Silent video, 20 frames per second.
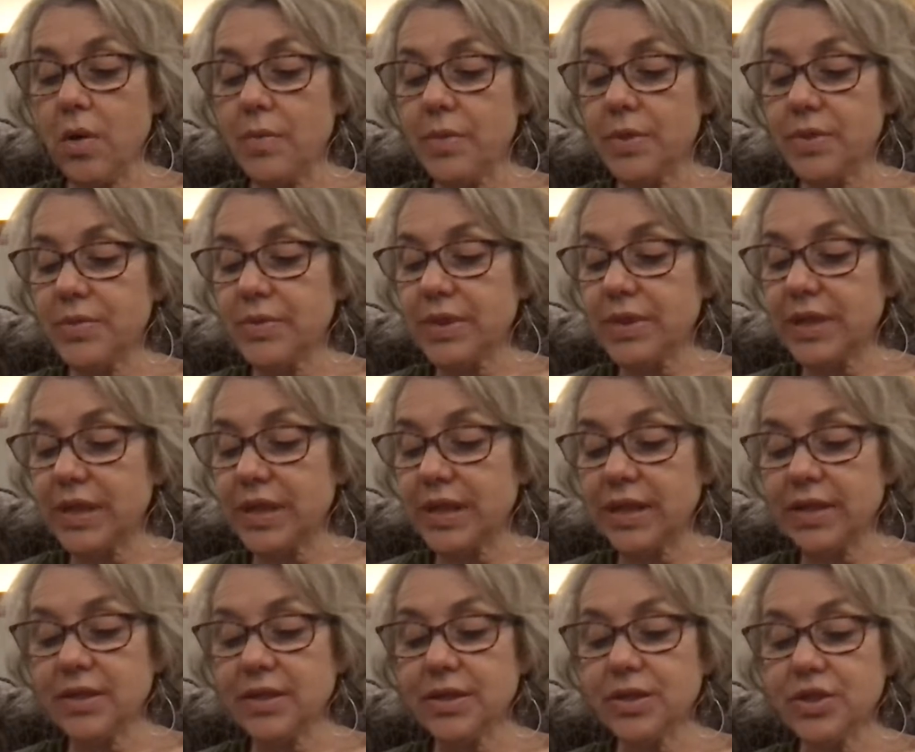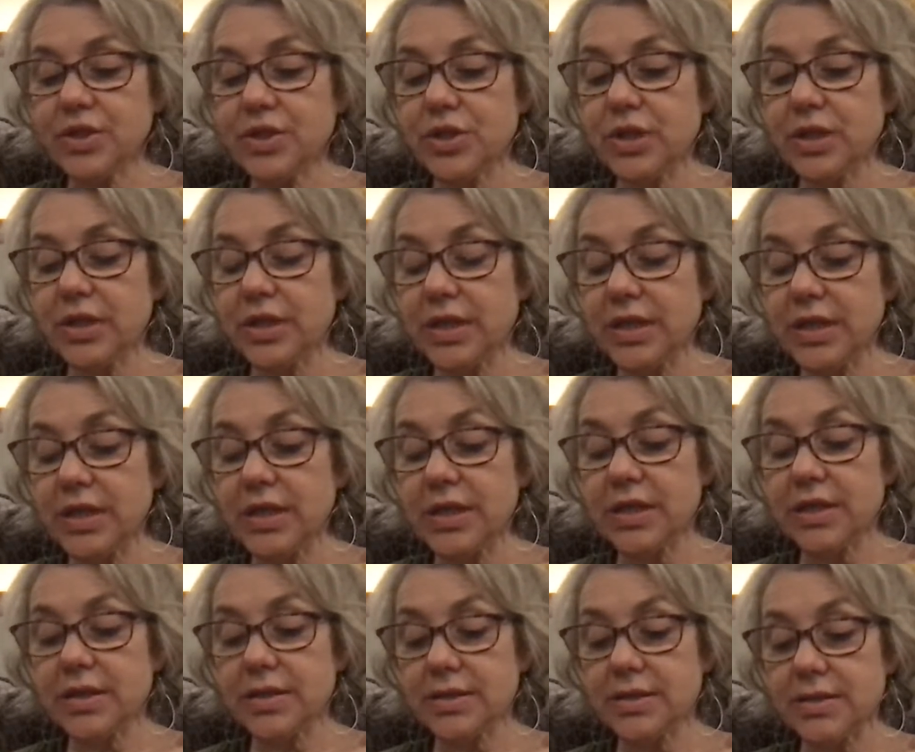between the English and the
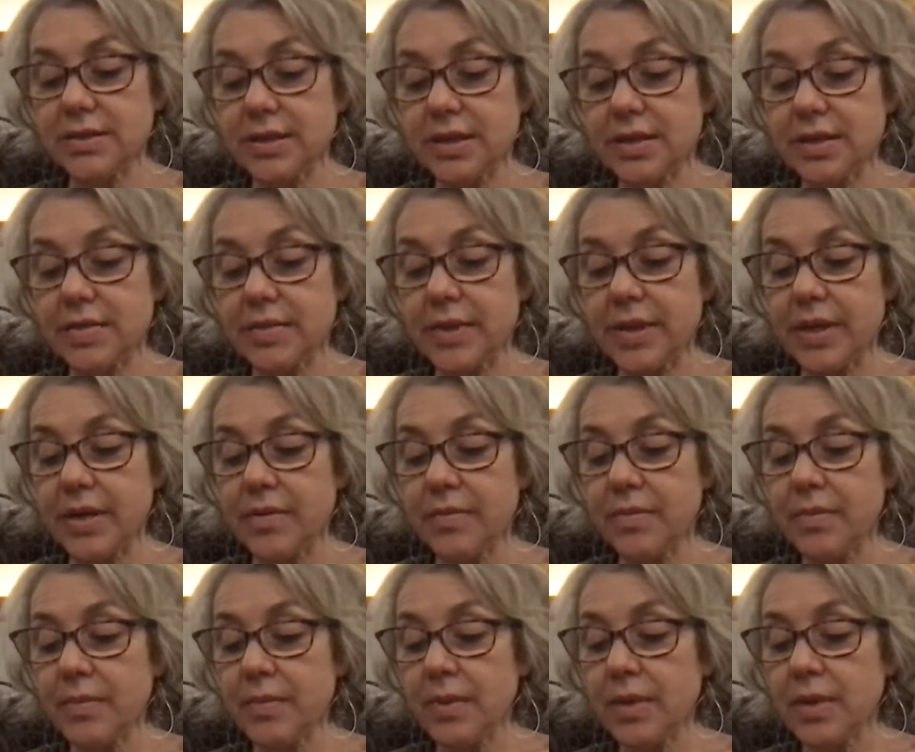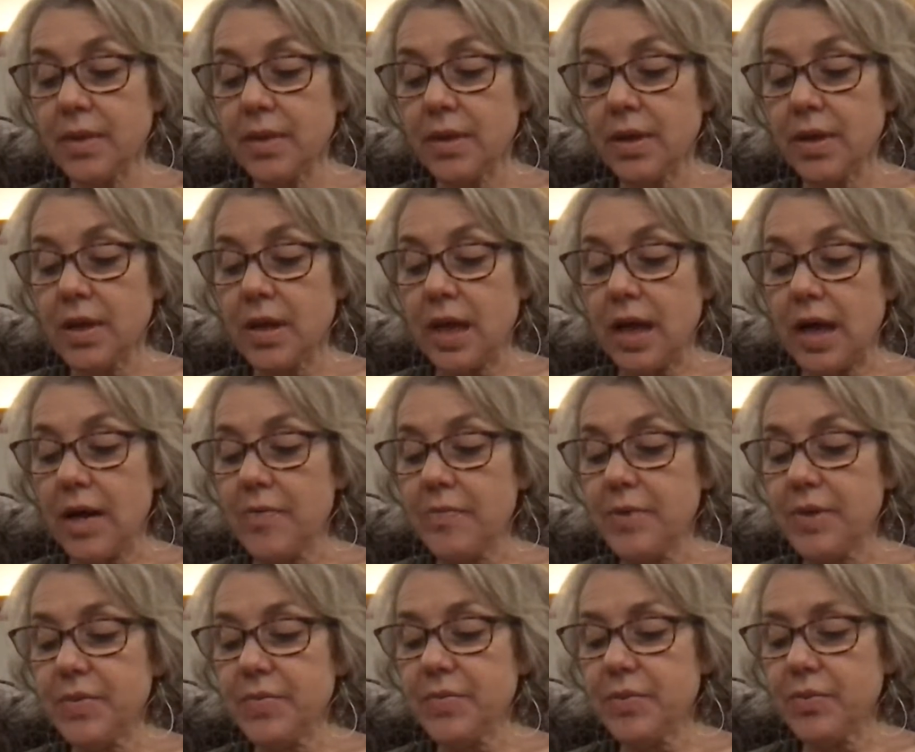Indians, said the man. Our
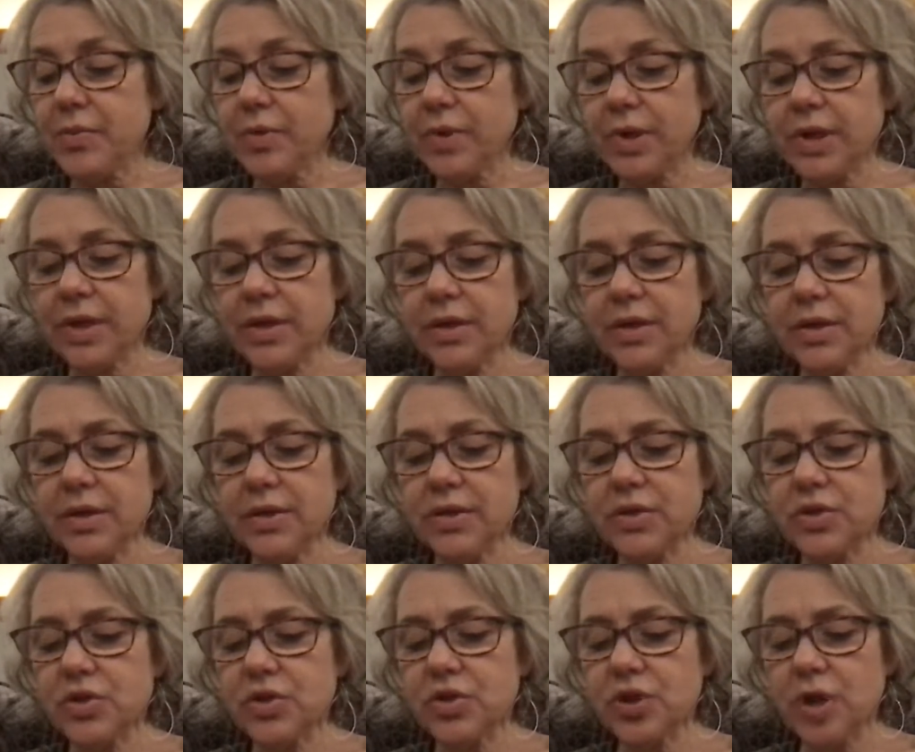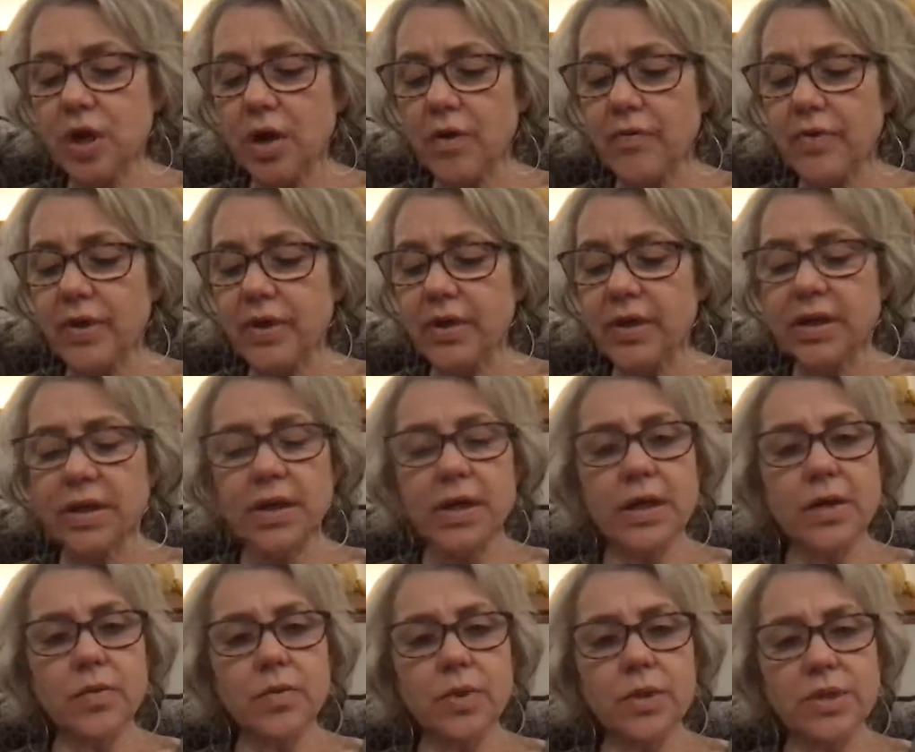people were ill and starving.
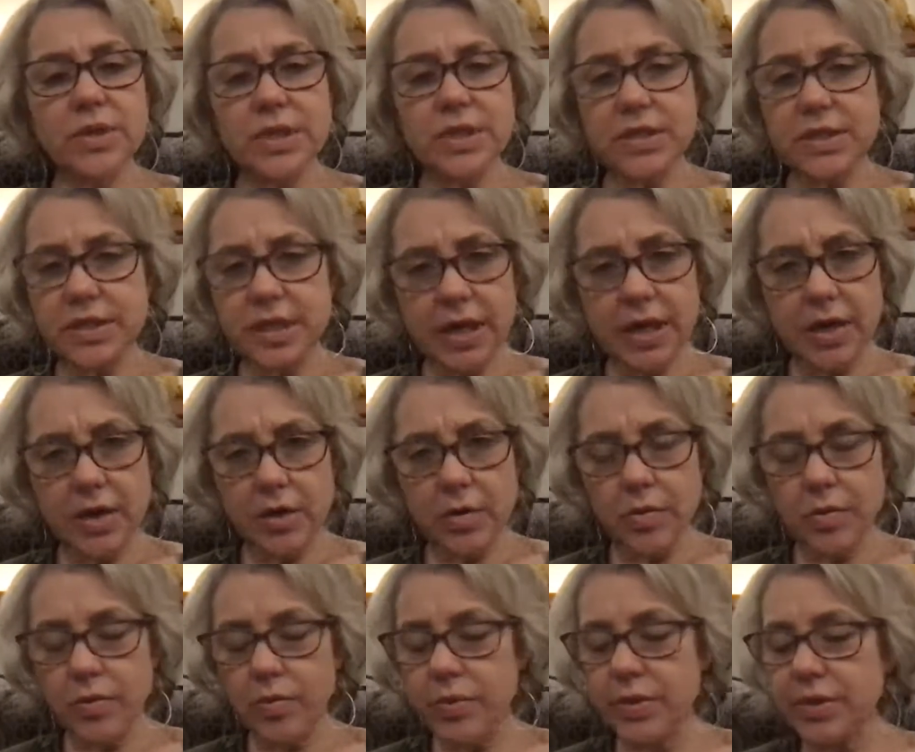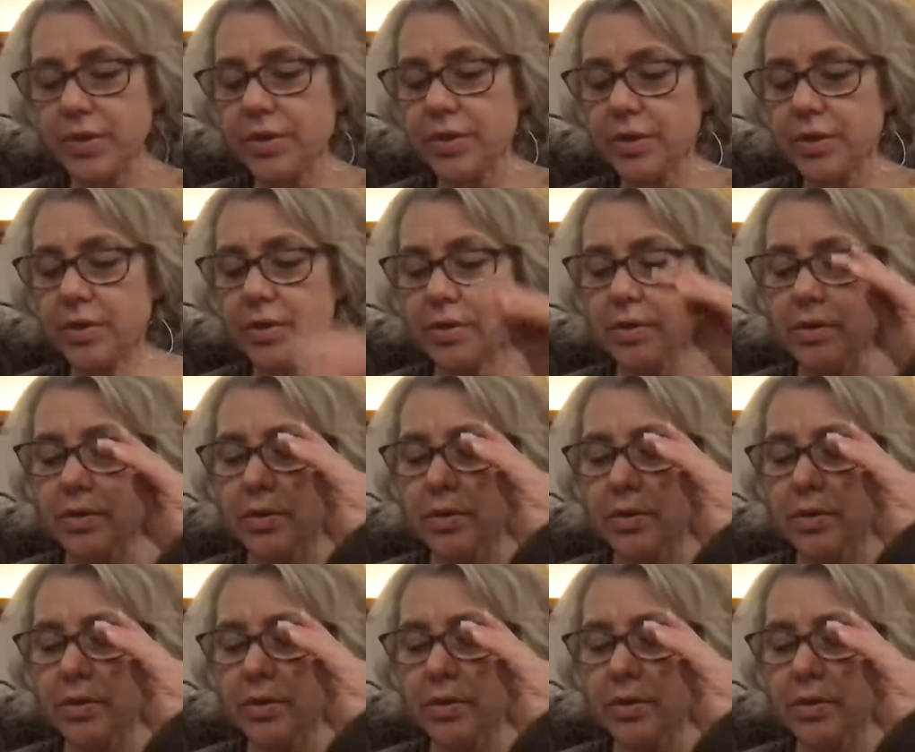It was a terrible winter.